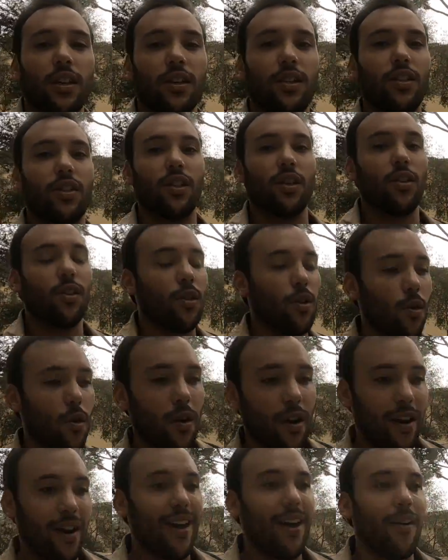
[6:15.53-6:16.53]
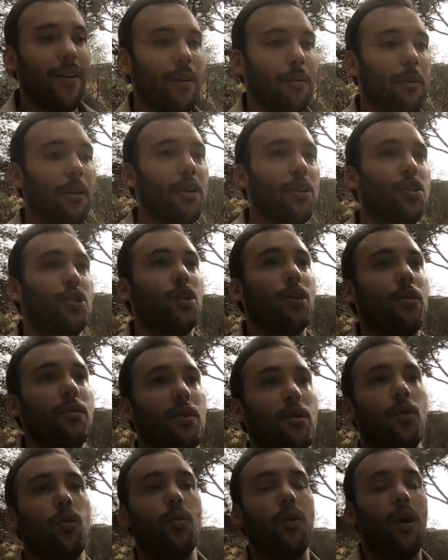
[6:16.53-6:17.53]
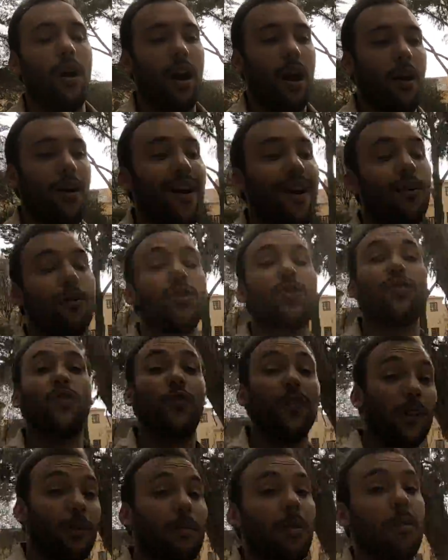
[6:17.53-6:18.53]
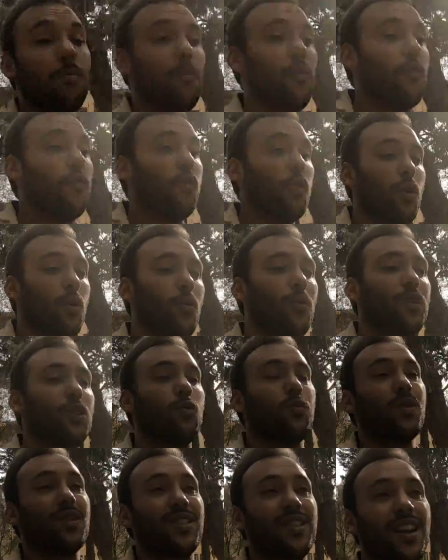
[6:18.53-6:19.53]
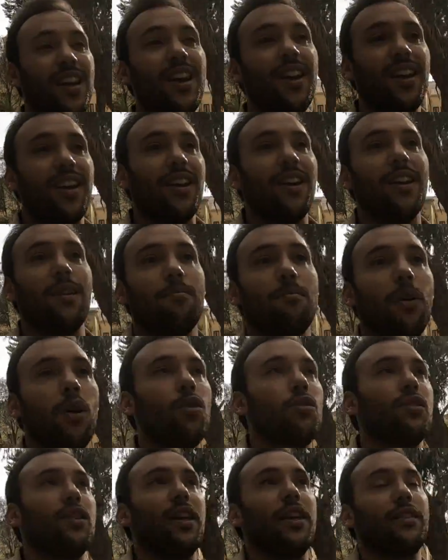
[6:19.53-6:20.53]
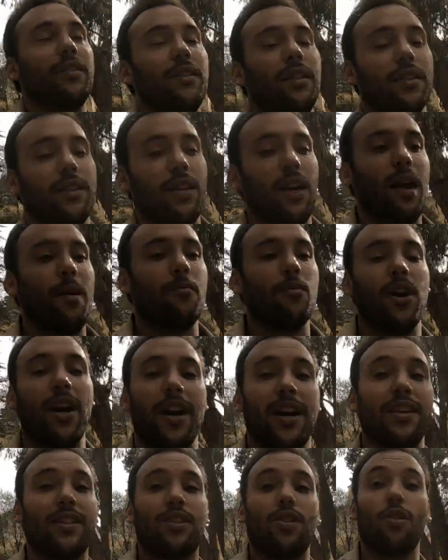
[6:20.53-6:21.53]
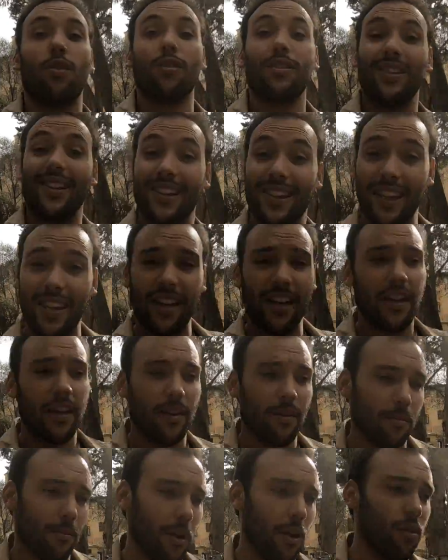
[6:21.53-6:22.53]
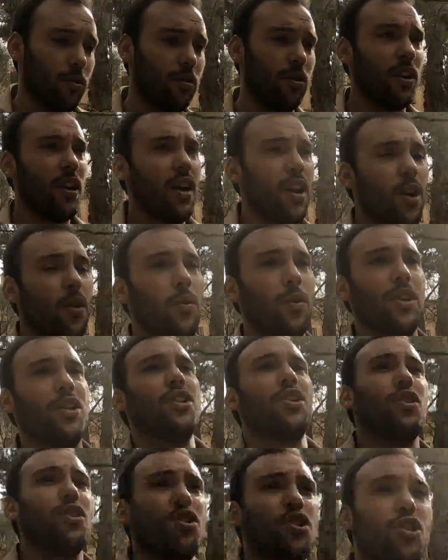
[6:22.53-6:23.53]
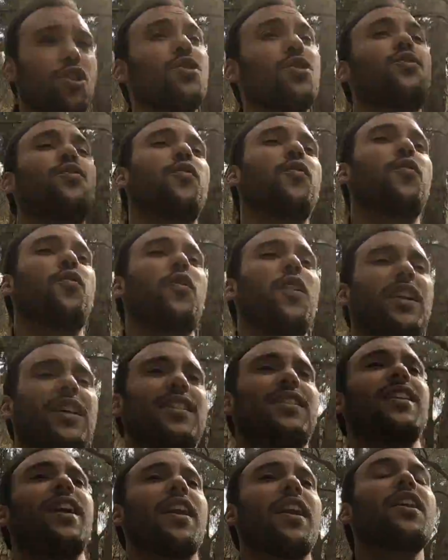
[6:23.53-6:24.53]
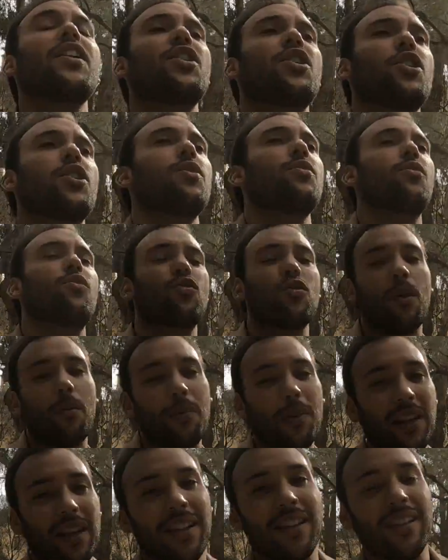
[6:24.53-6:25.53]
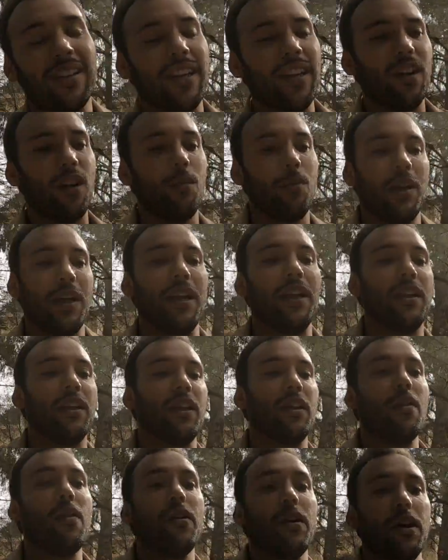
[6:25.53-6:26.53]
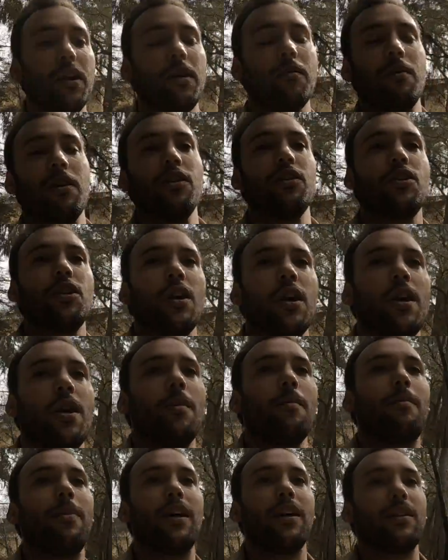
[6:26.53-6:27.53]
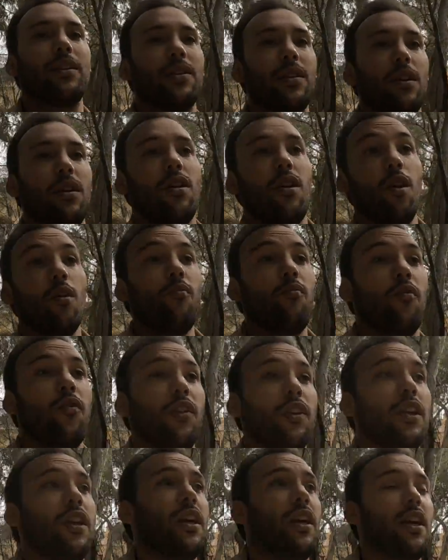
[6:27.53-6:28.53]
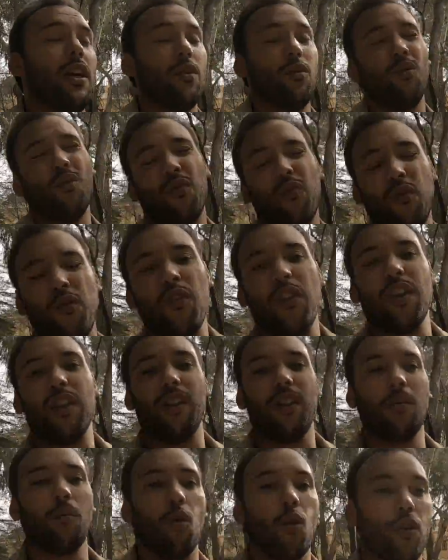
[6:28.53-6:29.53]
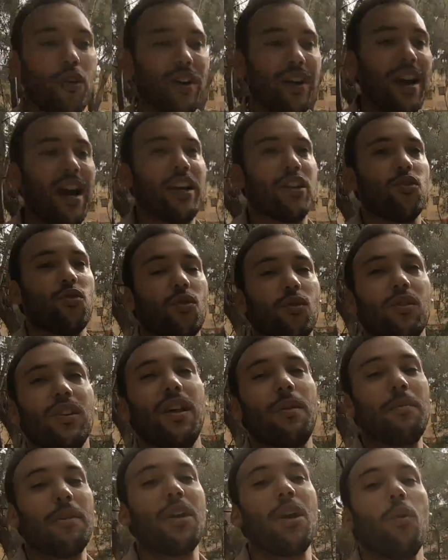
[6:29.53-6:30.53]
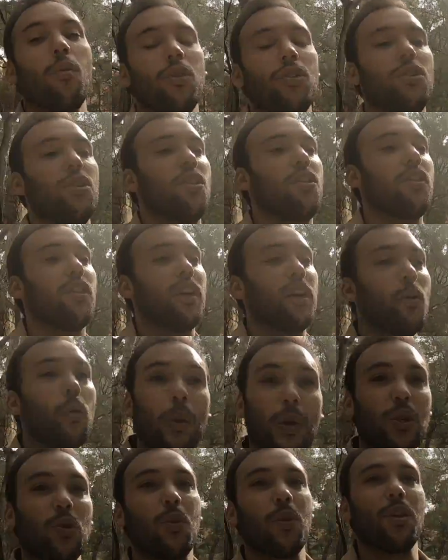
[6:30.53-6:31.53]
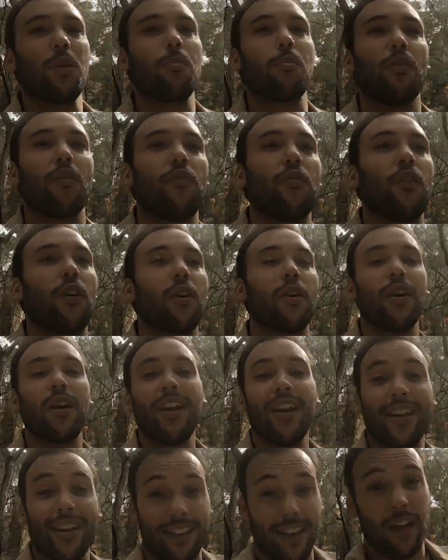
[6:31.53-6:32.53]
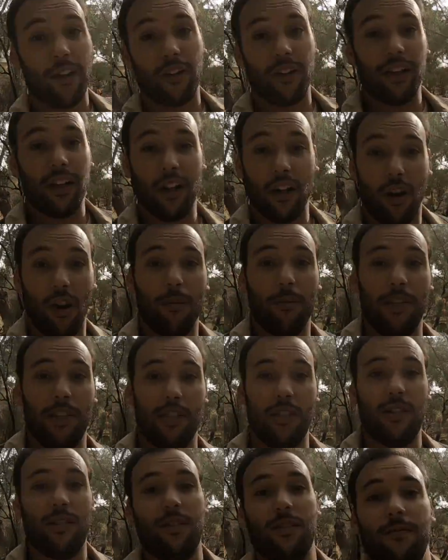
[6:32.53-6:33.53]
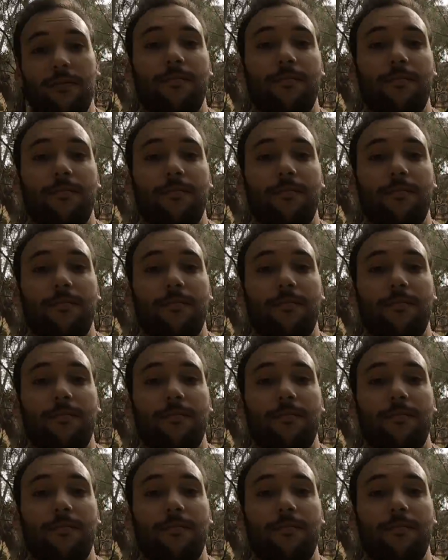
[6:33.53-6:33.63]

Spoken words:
So now I'm gonna show you how I was filming before, which was a mode that this camera has called linear mode, which should fix that issue, cropping a little bit in the image, but hopefully it will feel more natural. Let me know what you think, which one you prefer down in the comments.